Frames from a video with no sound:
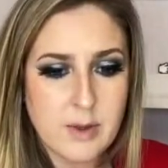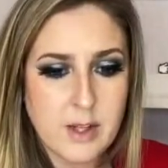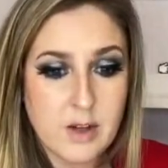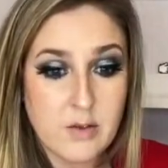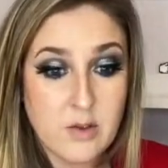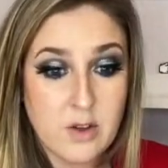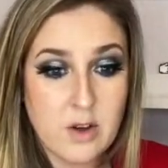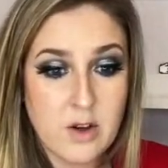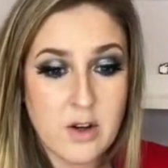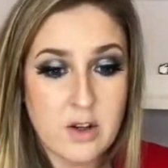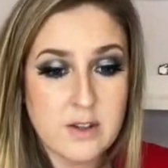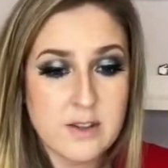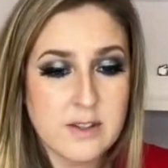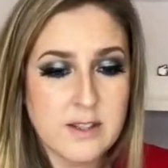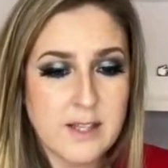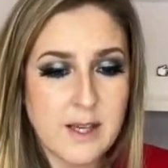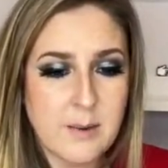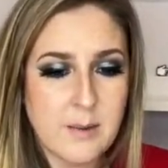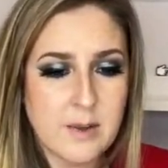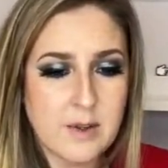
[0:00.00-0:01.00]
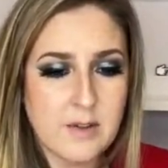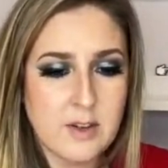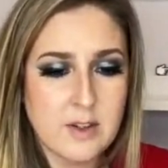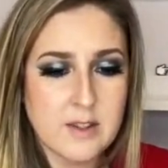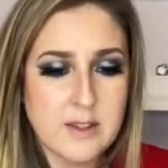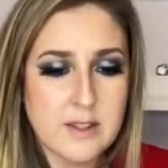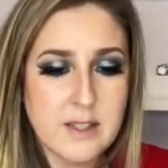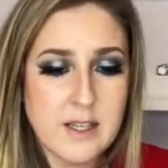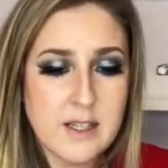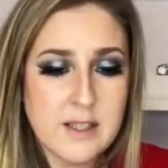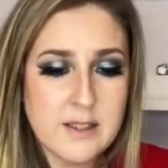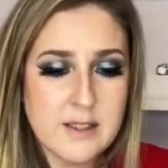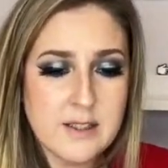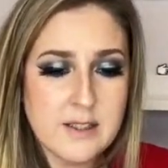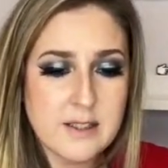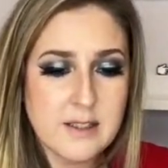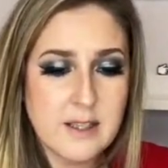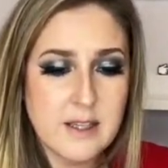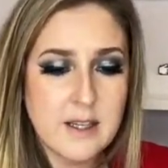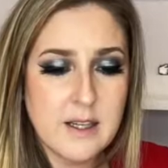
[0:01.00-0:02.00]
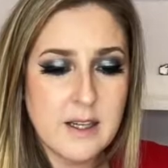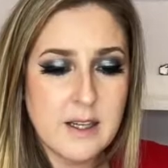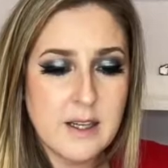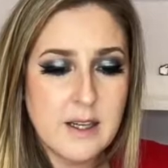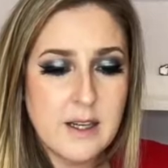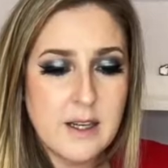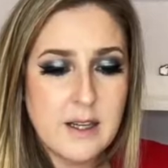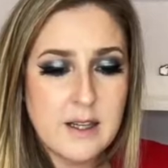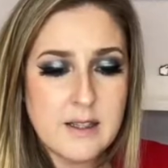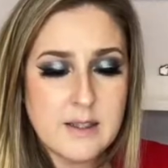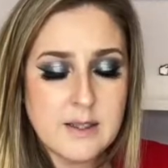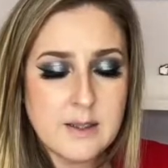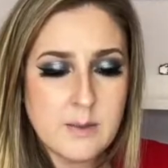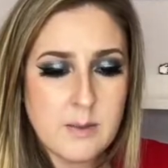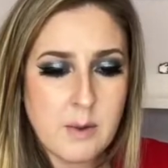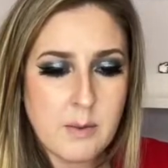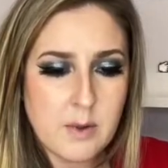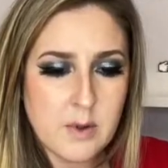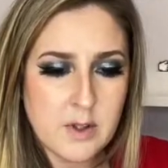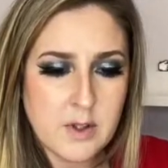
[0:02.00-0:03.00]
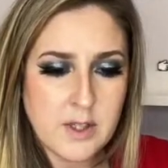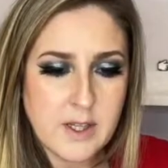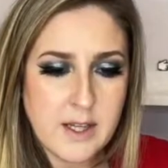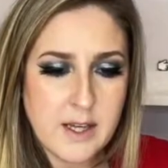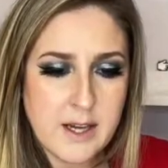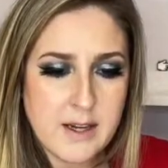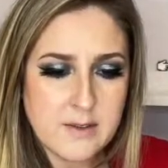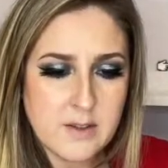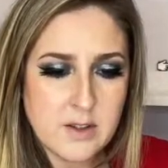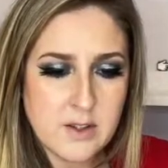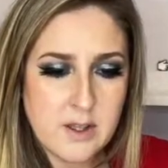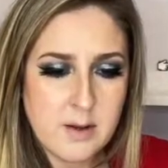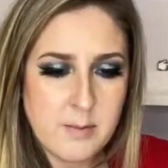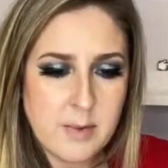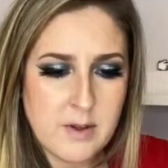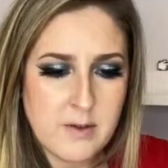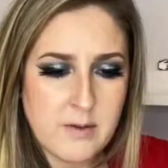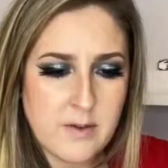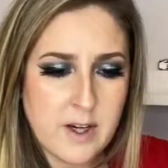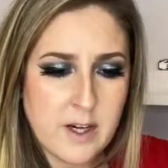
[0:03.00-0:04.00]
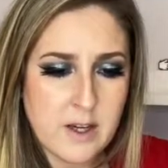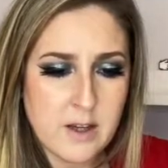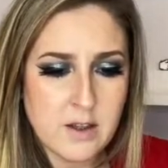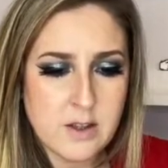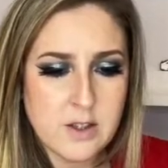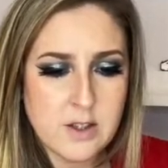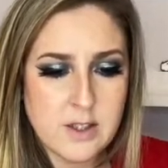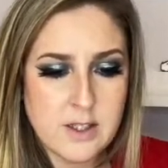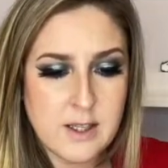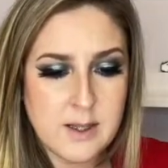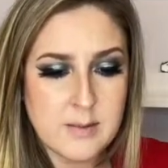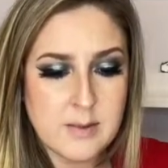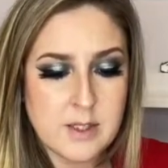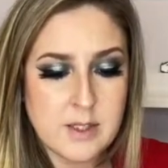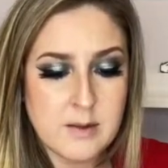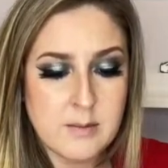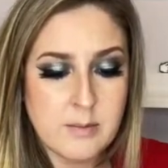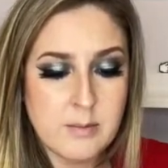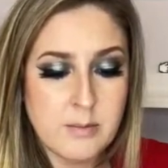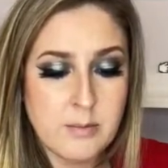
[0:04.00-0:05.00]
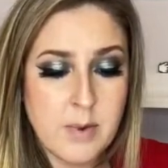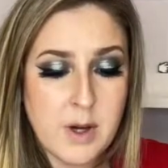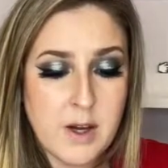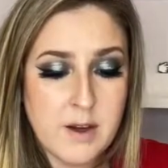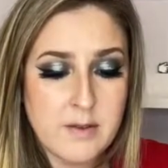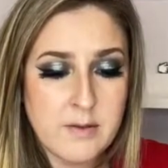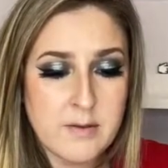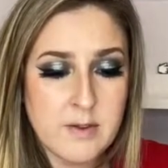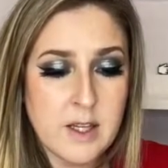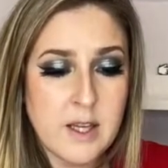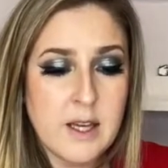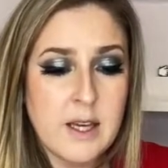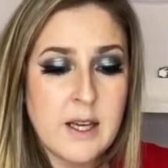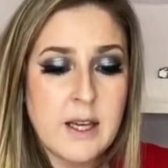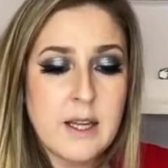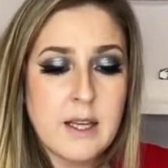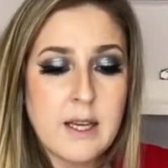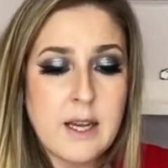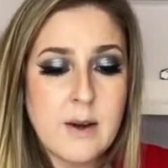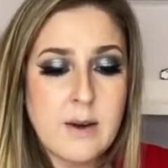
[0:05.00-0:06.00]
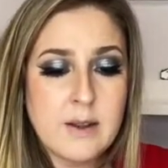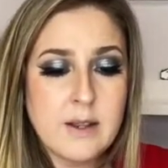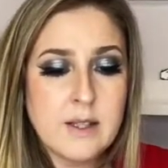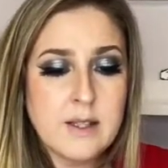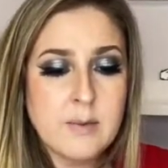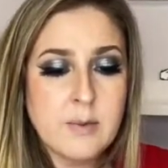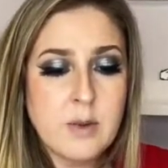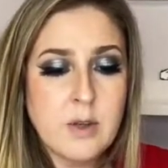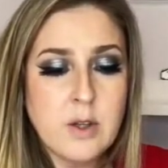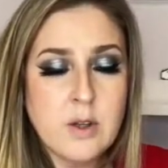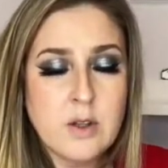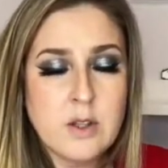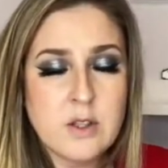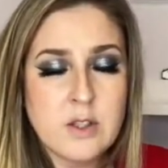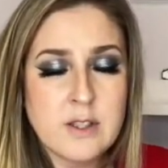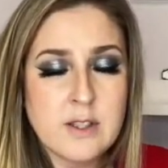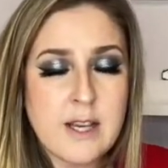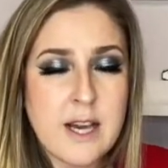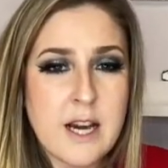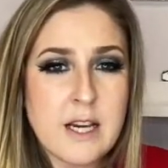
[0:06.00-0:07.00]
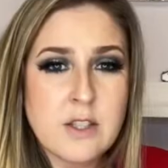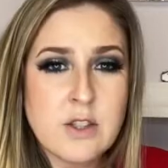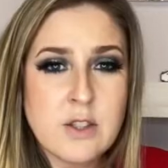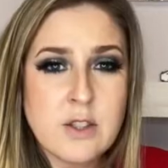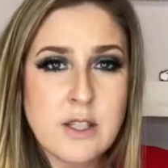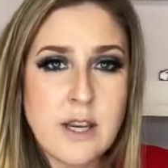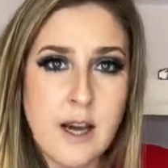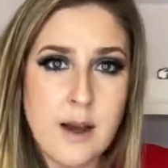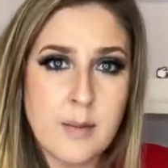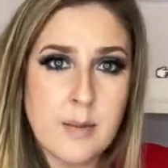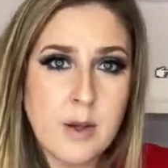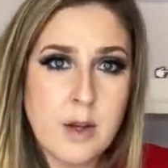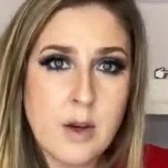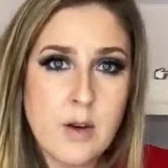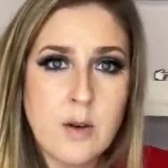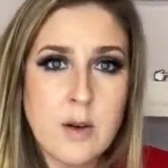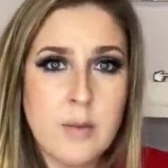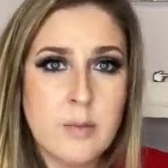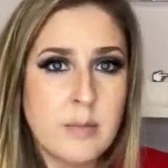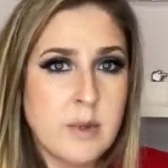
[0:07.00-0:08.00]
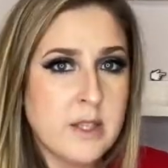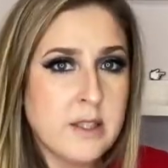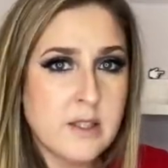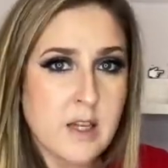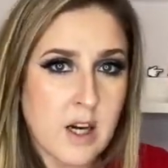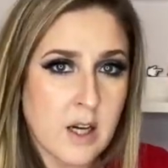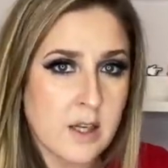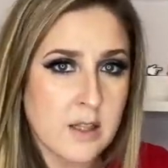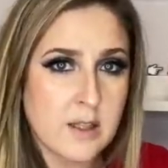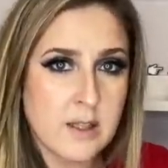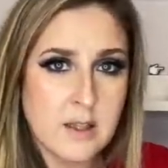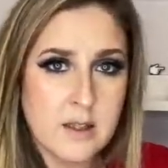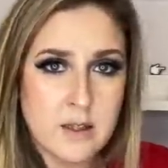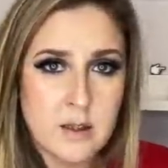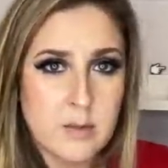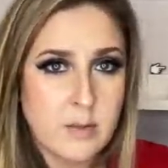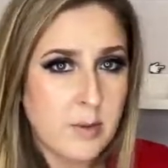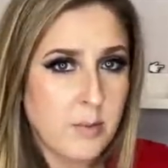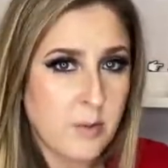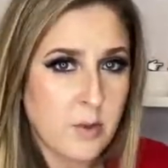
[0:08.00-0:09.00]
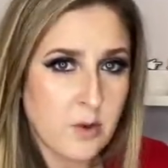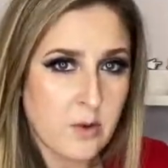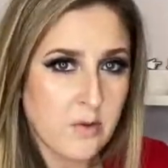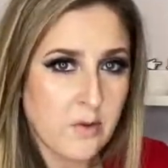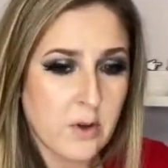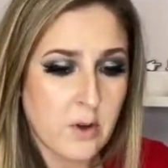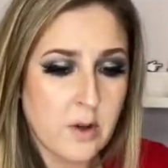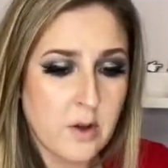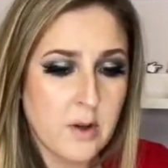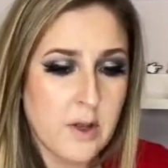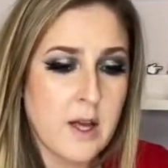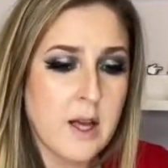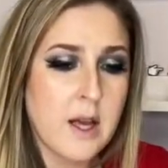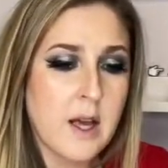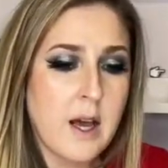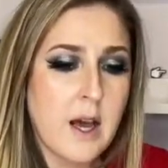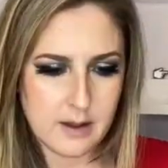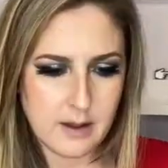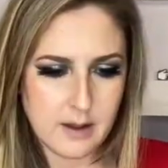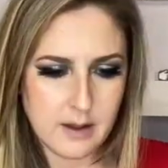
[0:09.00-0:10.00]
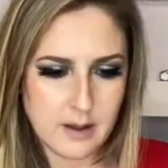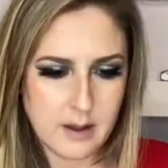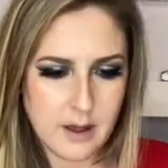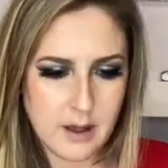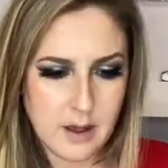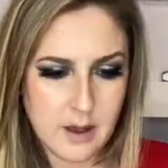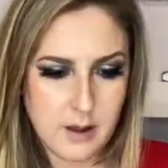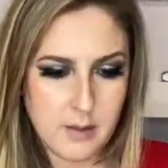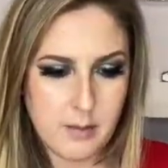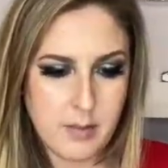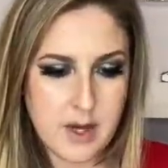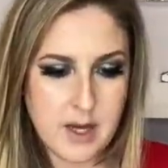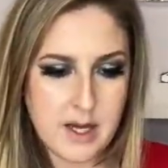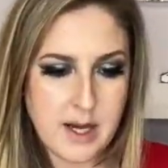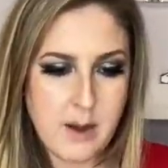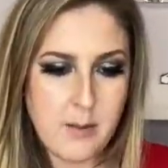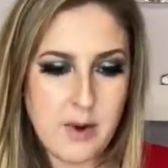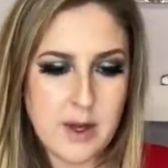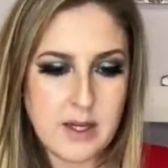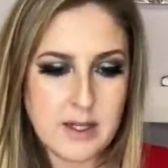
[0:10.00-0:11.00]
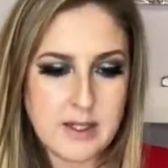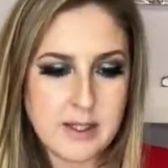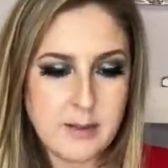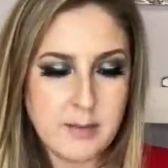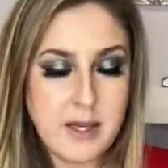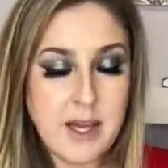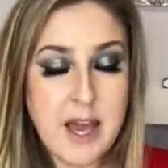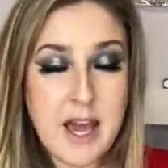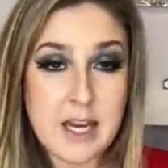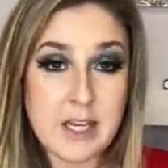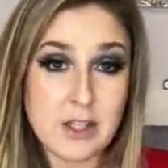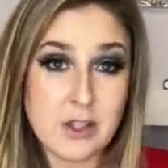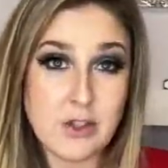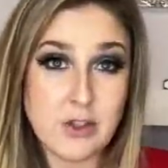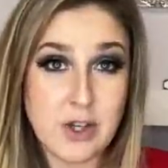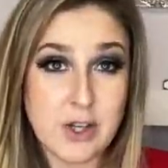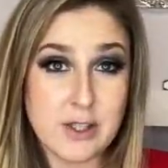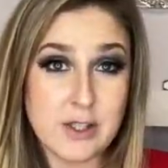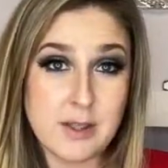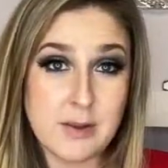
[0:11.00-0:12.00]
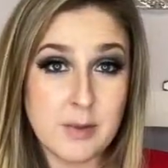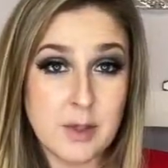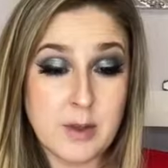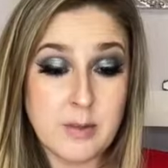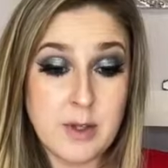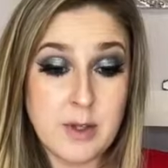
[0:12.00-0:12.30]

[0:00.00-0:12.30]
alcohol to get rid of all the dust. This is what we're looking after they've been filed, shaped, and buffed. Now at this point you can just add your top coat and be done, and they'll be beautiful. But I want it to be extra, so I'm going to